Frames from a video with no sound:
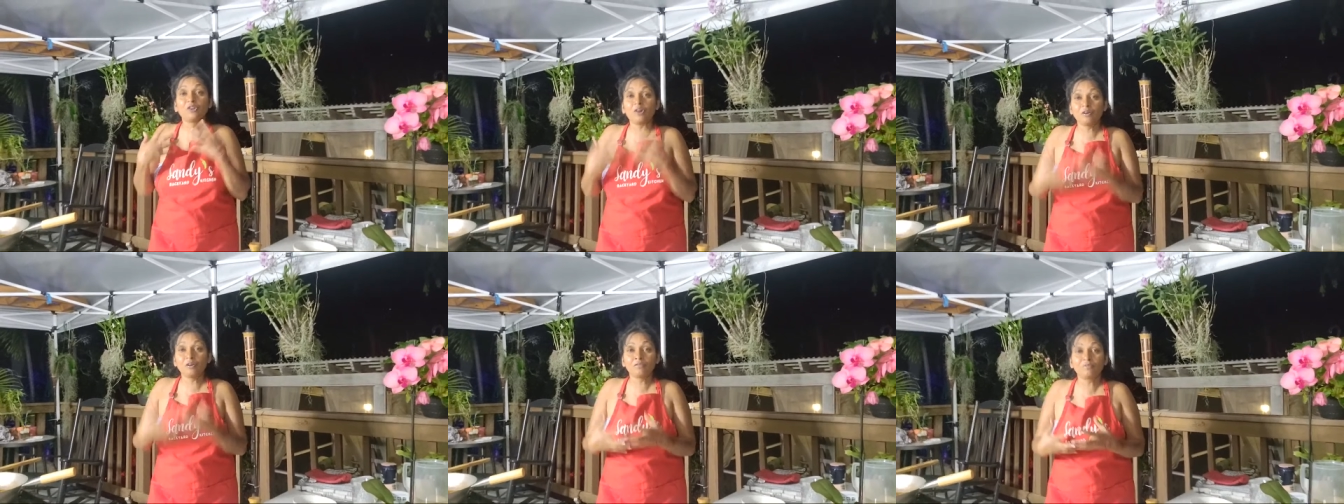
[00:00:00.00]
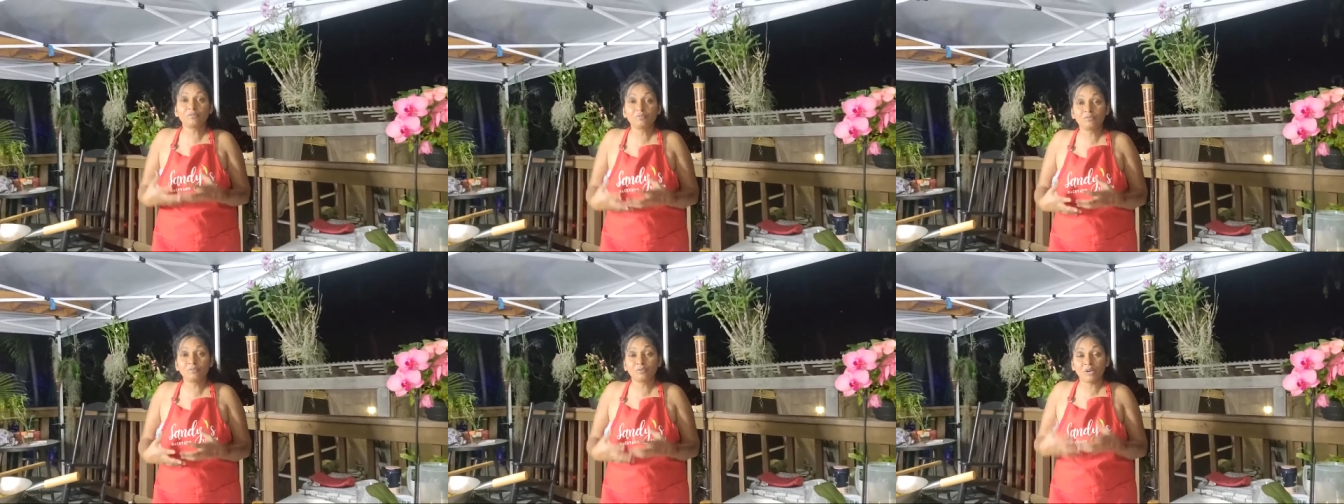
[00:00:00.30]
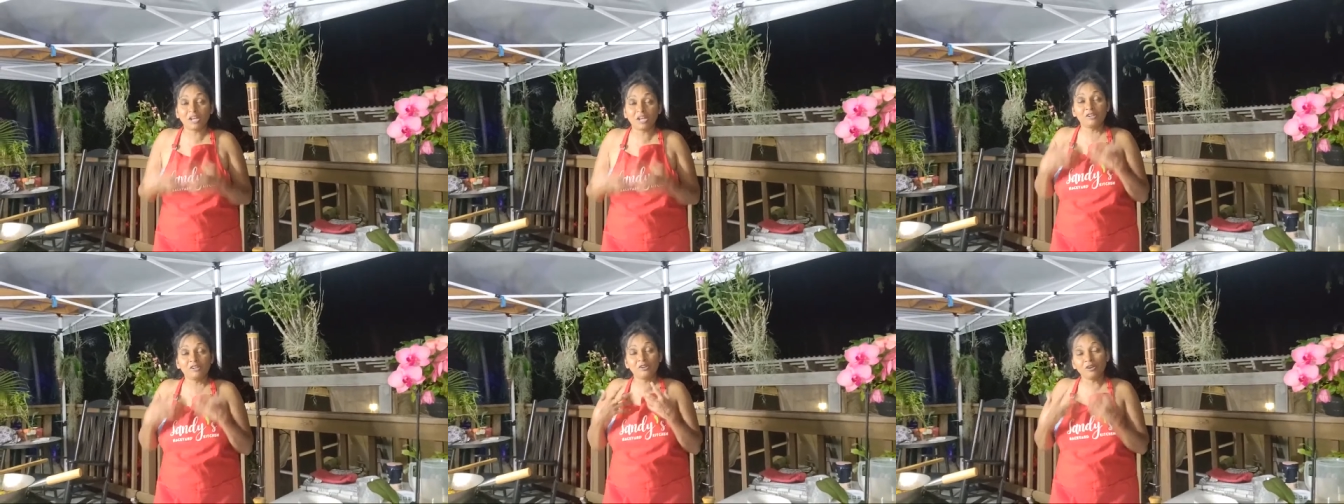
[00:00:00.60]
love,
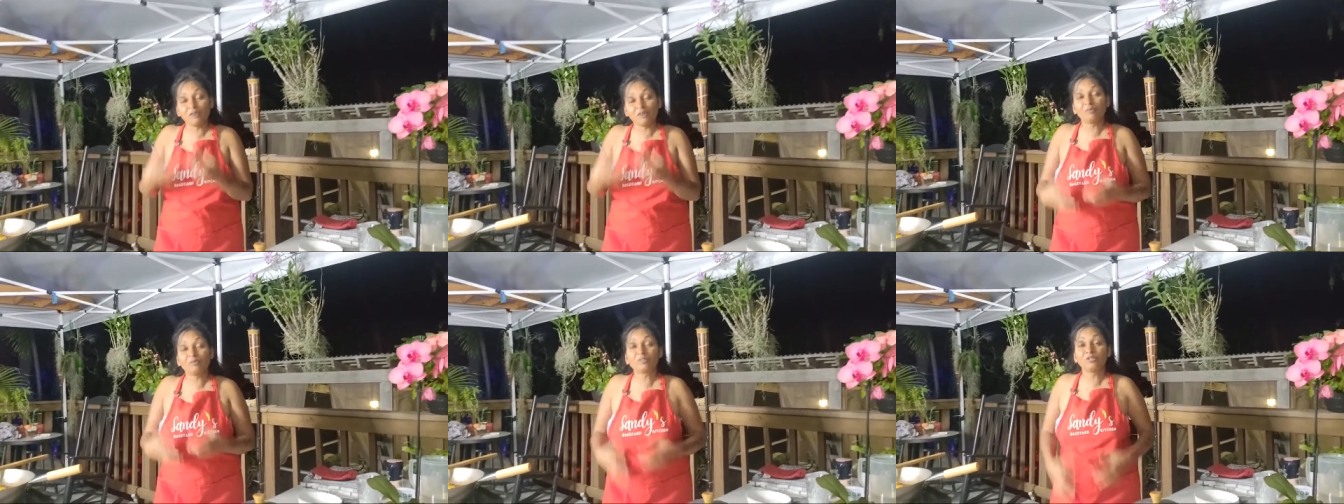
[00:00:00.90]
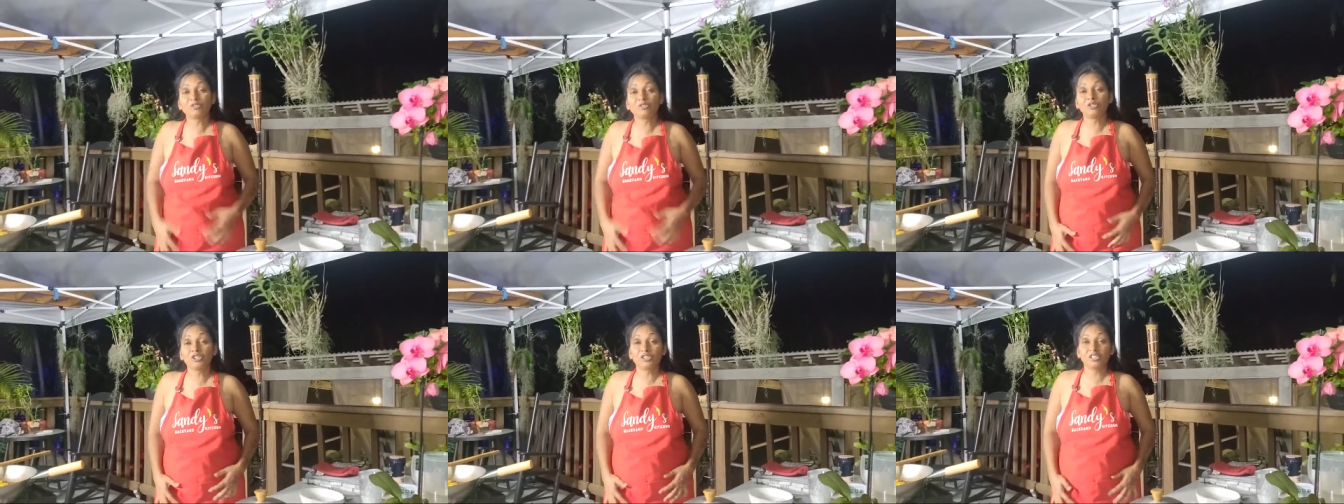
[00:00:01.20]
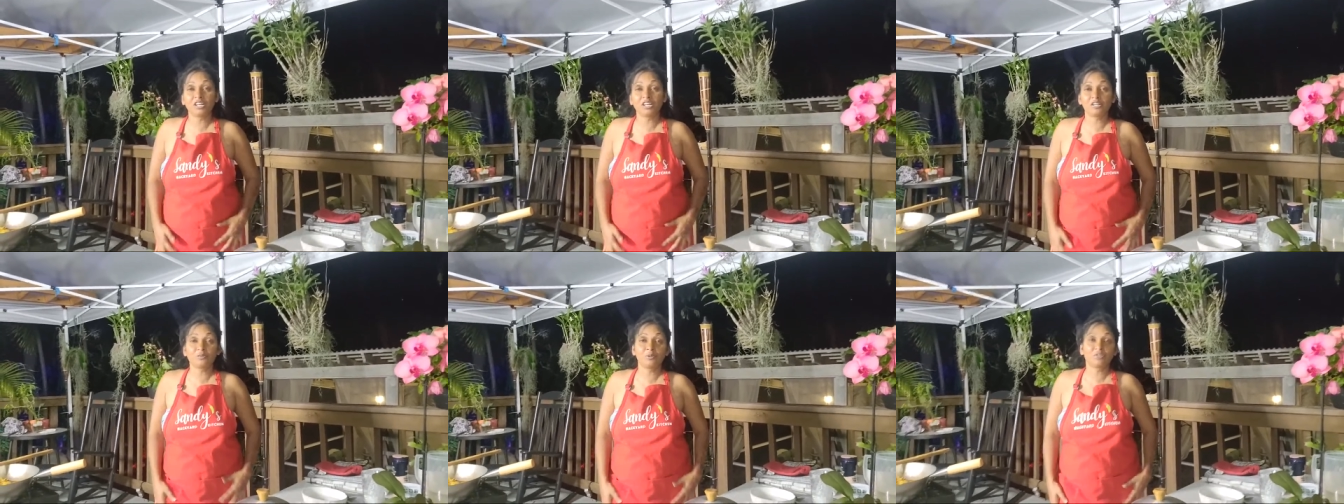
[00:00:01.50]
I love when you share
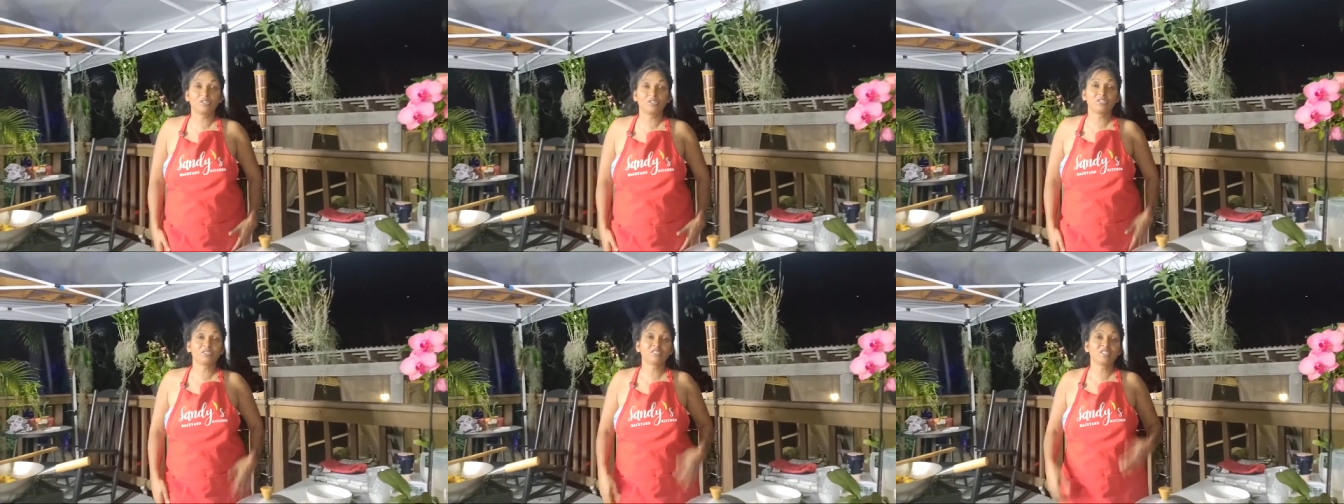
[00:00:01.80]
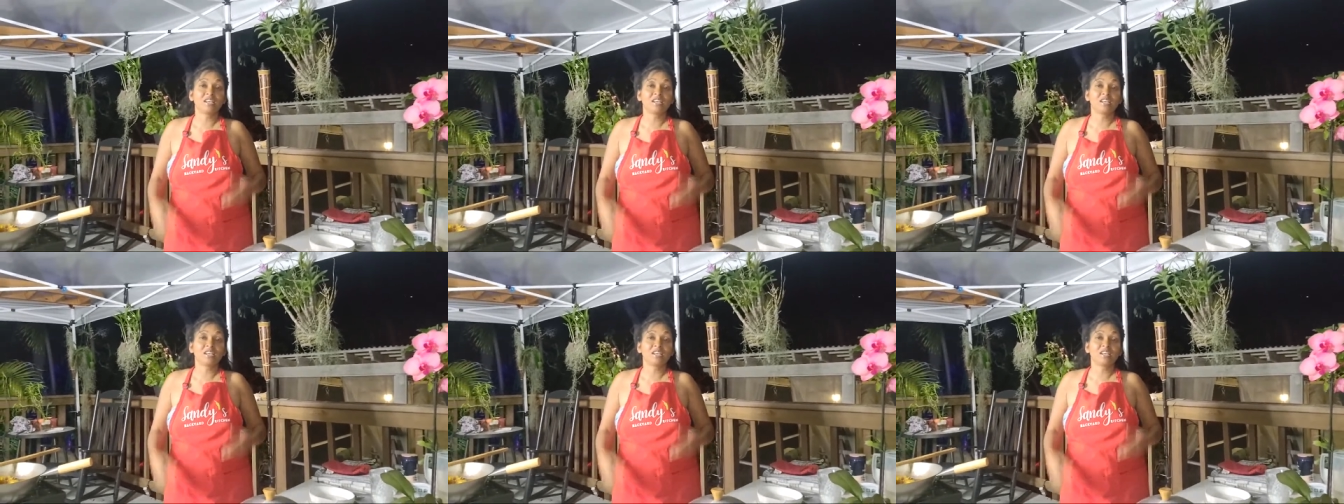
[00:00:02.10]
that with us.